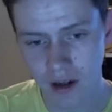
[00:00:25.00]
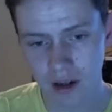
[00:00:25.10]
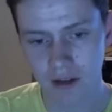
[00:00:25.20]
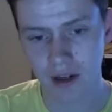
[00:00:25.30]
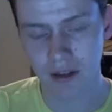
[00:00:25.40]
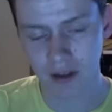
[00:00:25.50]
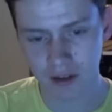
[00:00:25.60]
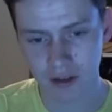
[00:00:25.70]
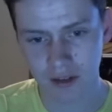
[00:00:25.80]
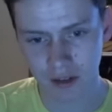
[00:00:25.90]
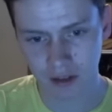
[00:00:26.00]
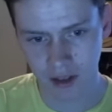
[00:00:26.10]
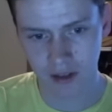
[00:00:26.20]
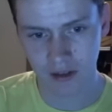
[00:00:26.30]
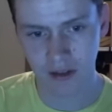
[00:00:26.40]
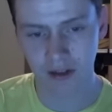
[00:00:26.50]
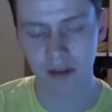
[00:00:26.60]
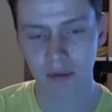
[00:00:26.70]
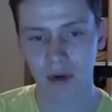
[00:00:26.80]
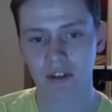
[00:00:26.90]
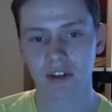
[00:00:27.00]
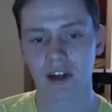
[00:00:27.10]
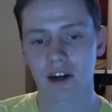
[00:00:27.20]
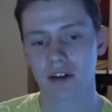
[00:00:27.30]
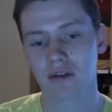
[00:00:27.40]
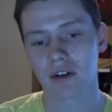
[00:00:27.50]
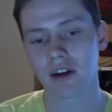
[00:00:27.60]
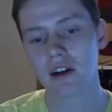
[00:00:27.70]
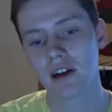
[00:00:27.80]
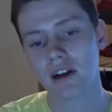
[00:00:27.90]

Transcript: I think this is like a sixteen person King of the Ring,